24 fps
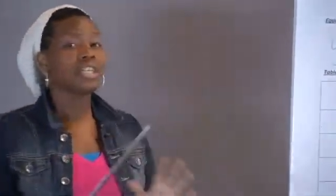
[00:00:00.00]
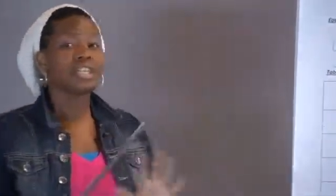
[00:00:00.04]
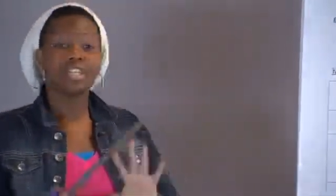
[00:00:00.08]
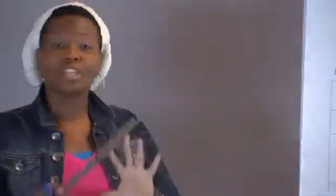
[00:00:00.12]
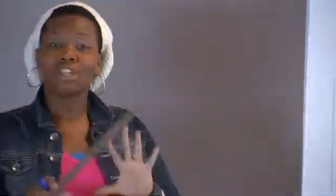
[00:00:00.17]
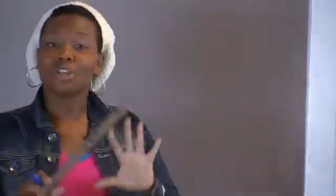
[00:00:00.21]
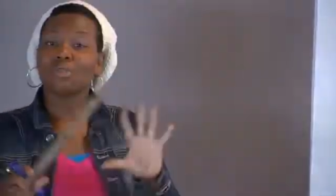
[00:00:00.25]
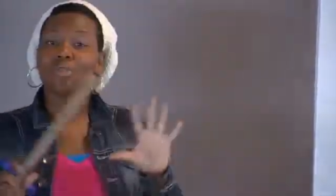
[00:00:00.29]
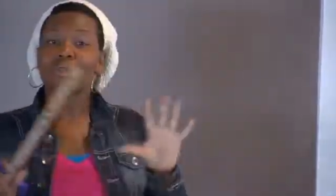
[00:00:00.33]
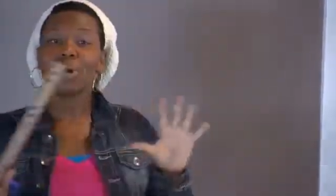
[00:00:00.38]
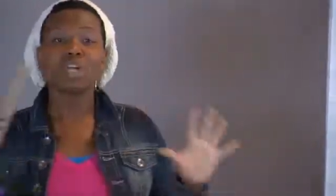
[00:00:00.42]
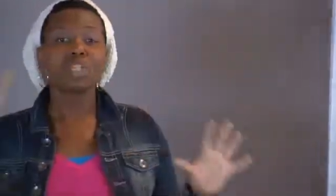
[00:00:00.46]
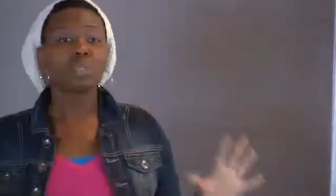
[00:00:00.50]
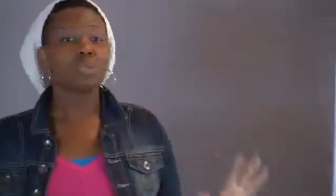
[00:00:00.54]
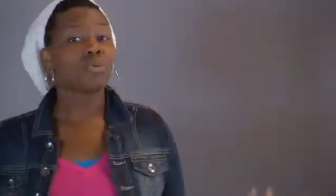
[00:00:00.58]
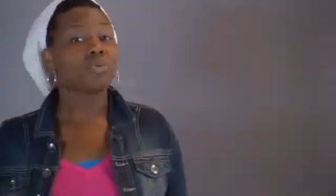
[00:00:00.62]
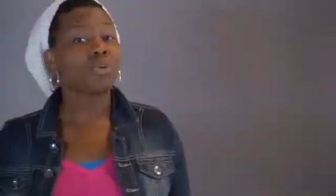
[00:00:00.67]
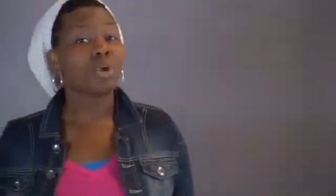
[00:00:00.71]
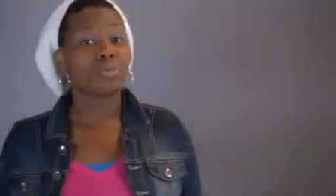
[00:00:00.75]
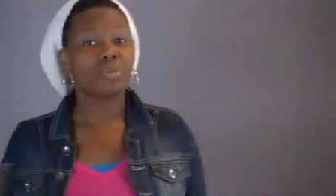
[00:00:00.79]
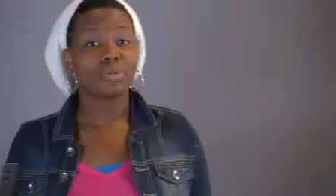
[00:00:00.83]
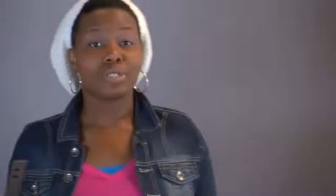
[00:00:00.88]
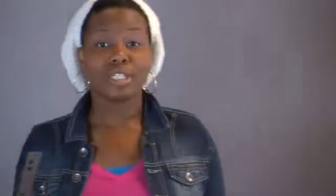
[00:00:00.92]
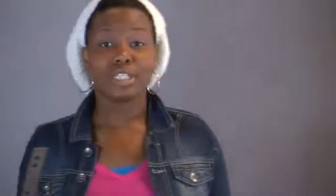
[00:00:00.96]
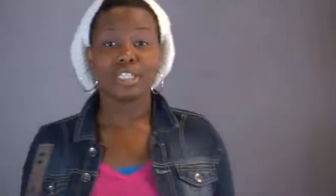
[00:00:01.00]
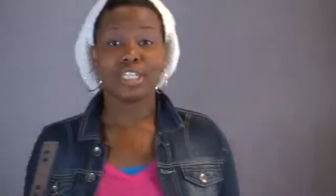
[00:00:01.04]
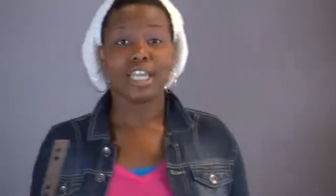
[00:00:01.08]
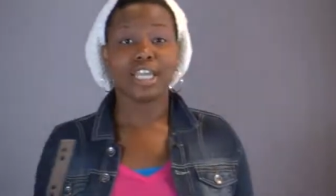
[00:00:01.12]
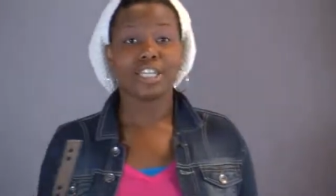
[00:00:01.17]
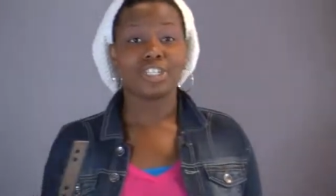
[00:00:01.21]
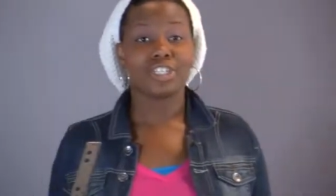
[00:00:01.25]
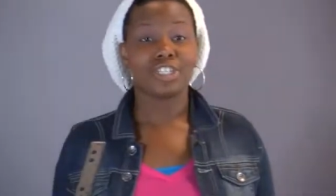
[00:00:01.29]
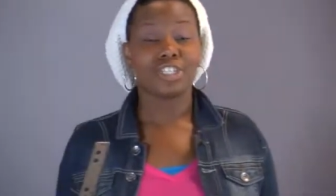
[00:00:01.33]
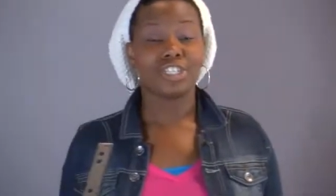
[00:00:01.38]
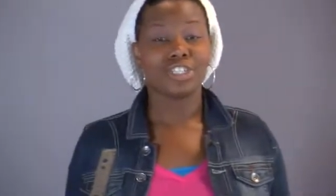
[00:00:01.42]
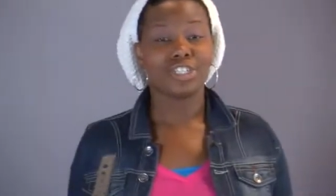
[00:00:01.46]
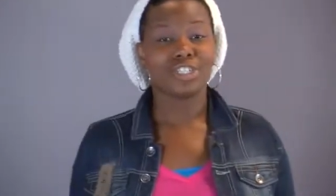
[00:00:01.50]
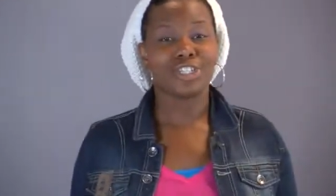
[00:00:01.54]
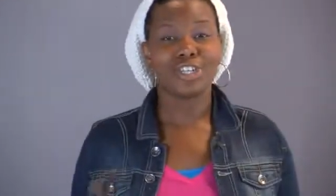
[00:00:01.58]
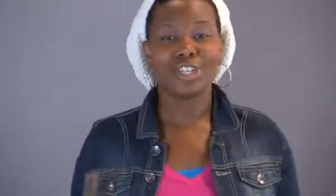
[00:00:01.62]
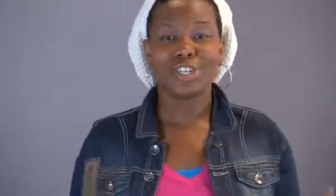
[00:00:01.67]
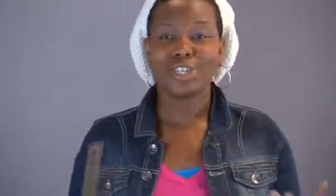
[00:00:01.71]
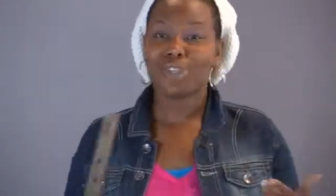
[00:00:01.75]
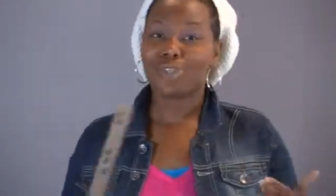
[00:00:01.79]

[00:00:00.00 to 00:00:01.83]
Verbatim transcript: there are multiple representations.